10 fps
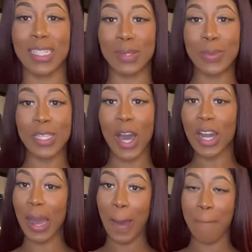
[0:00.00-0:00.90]
to
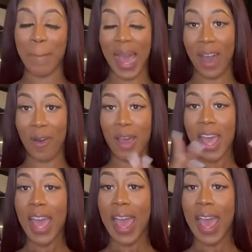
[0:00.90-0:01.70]
talk about